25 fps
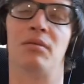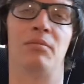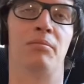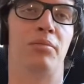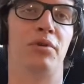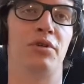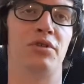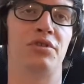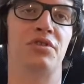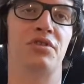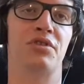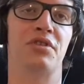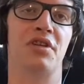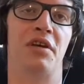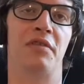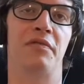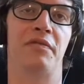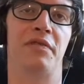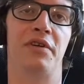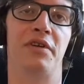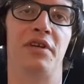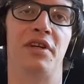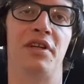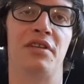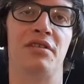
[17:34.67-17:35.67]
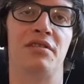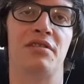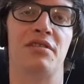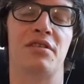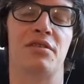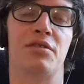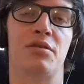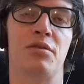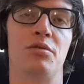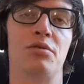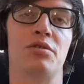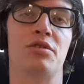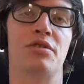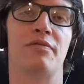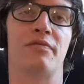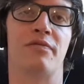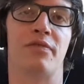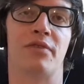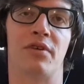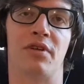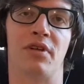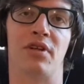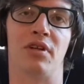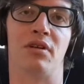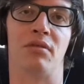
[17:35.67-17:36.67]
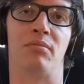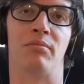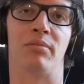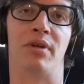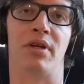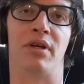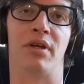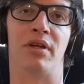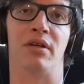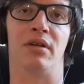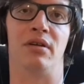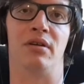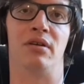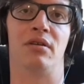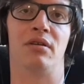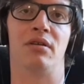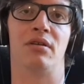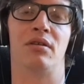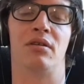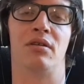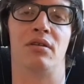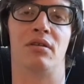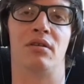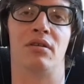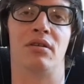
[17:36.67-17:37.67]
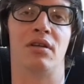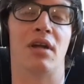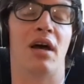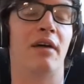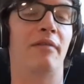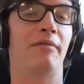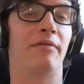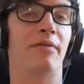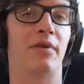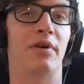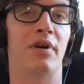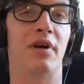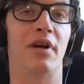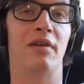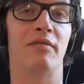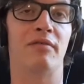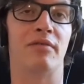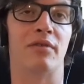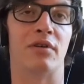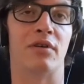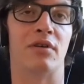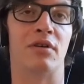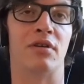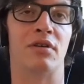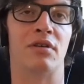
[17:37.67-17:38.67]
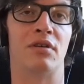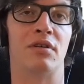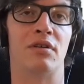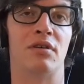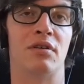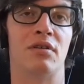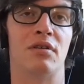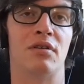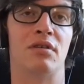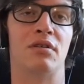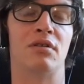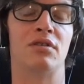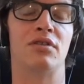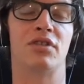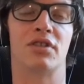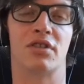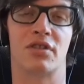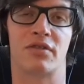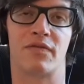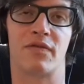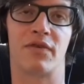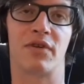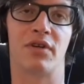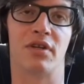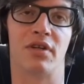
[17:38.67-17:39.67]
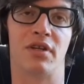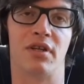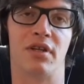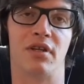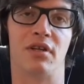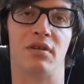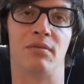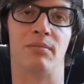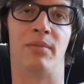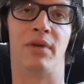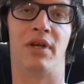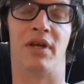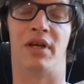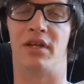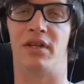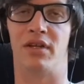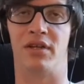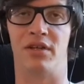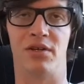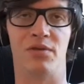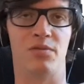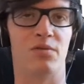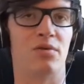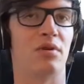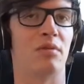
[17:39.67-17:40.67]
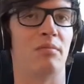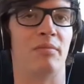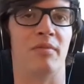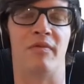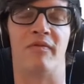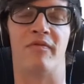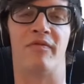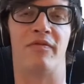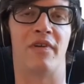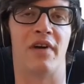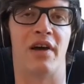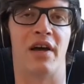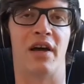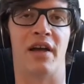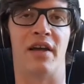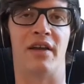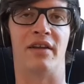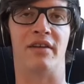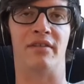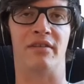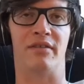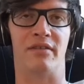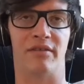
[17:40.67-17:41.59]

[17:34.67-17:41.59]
put yourself in an institution for a little bit. Not forever, just for a little bit. You would have been fine.